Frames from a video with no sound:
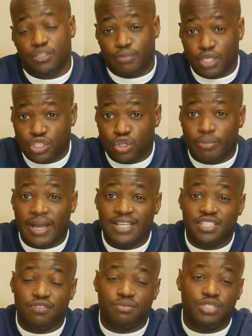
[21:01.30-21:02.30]
the merch store, buy
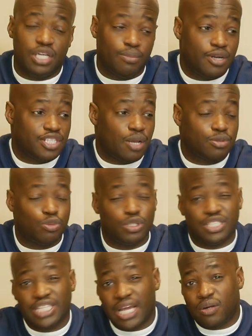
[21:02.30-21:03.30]
yourself some channel merch, help
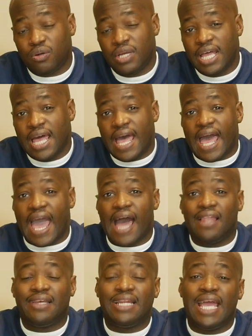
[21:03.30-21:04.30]
support the channel.
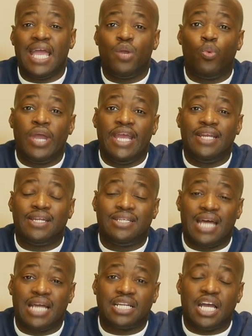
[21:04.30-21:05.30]

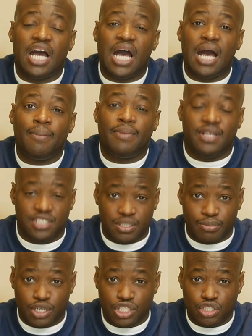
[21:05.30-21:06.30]
AllanAWade.com is the
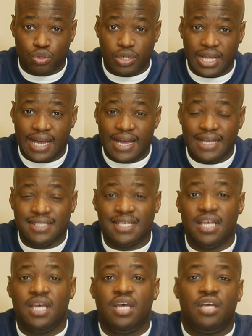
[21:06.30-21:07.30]
merch store, guys.
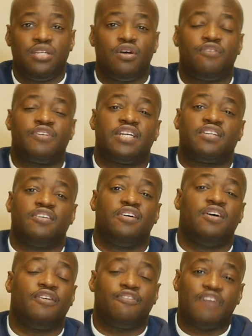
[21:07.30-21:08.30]
Don't forget
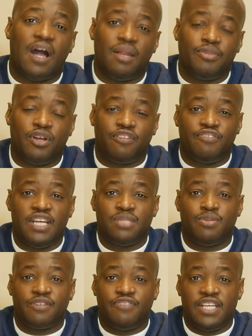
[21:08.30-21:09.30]
to follow me on
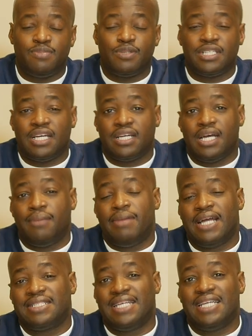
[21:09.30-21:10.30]
Facebook,
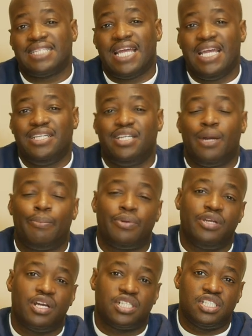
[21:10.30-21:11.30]
facebook.com/A-Dubb
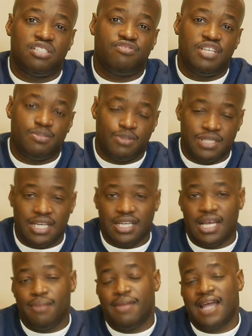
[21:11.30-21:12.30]
Productions,
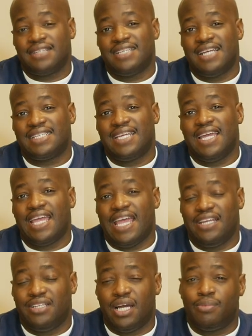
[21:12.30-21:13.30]

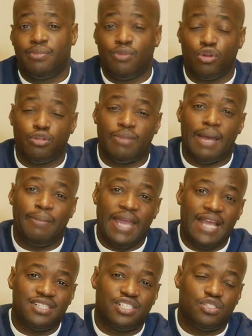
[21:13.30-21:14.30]
facebook.com/KingADubb are both of my
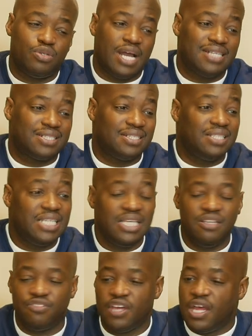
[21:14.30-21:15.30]
pages. You guys can
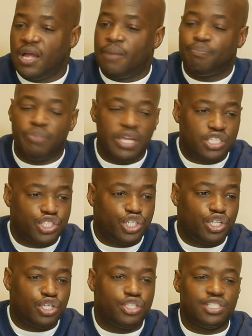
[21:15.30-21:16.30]
leave
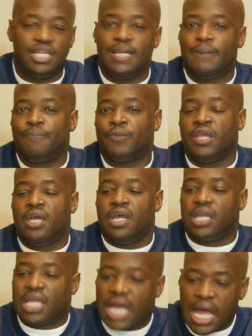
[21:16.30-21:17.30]
pictures and
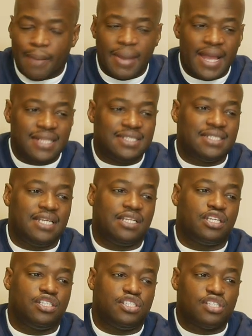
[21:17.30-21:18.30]
comments
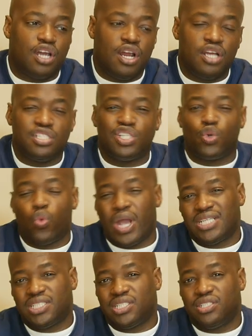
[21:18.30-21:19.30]
and concerns and
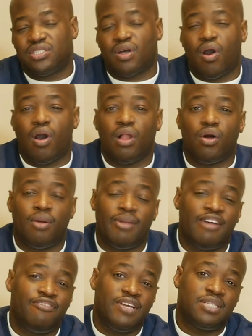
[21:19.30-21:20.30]
questions all on
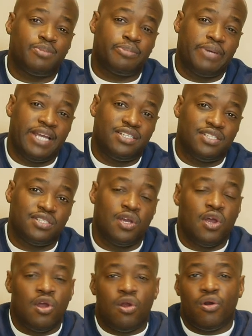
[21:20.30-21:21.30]
my Facebook pages,
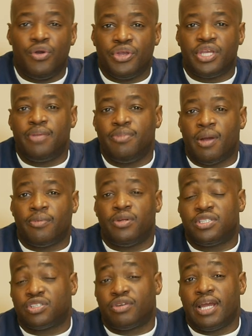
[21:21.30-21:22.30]
or you can hit me up on
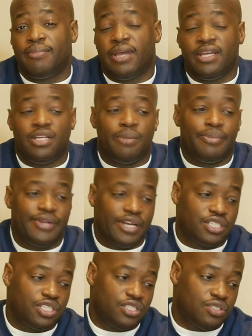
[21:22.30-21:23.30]
Instagram, A-Dubb
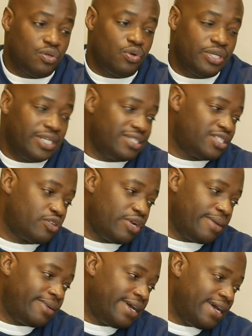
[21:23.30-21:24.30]
Productions on
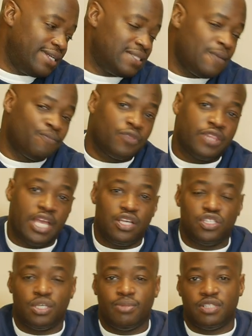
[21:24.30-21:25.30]
Instagram, guys. Thank
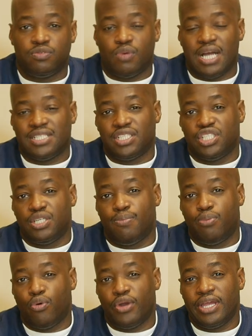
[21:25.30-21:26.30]
you so much for watching. It's your
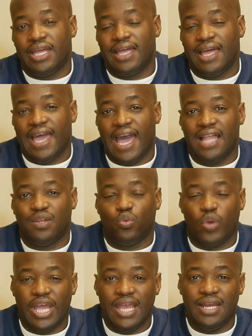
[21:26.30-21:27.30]
boy,
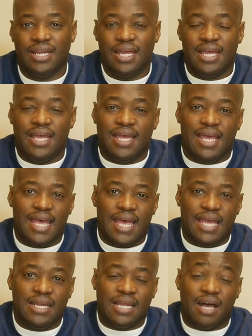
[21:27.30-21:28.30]
Allan Wade,
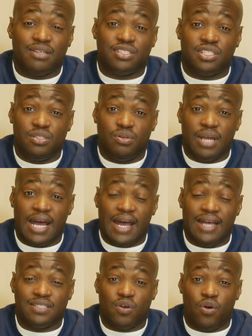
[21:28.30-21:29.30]
and I'll see you
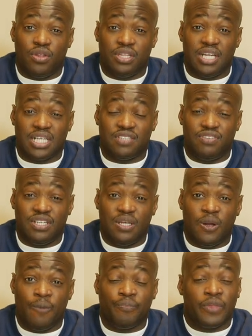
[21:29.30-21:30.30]
guys on the next
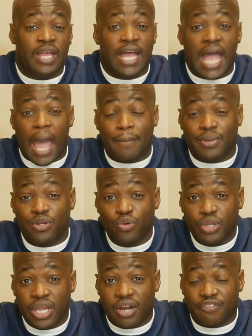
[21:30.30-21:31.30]
video. Happy
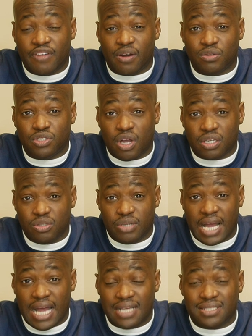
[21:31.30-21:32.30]
New Year if I don't talk to you
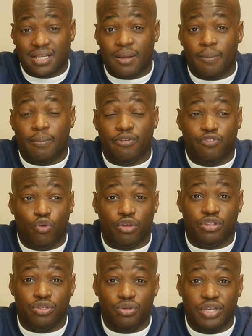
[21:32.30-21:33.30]
guys
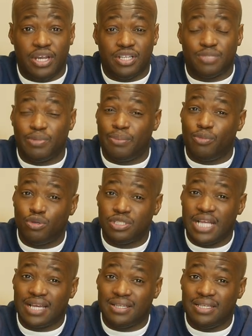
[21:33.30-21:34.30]
before the New Year's, but
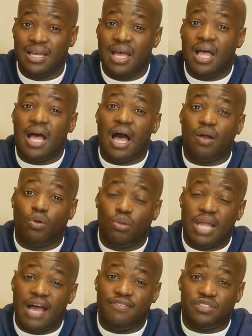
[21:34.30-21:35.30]
most likely I'll go
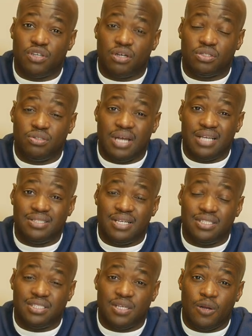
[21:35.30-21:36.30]
live and talk to you guys
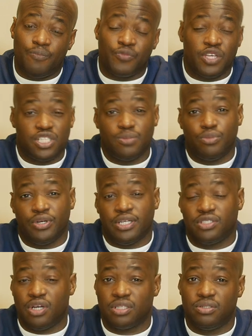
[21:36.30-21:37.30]
then. So it's your boy. I'll
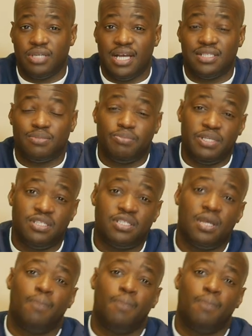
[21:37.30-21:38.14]
talk to you guys. Peace.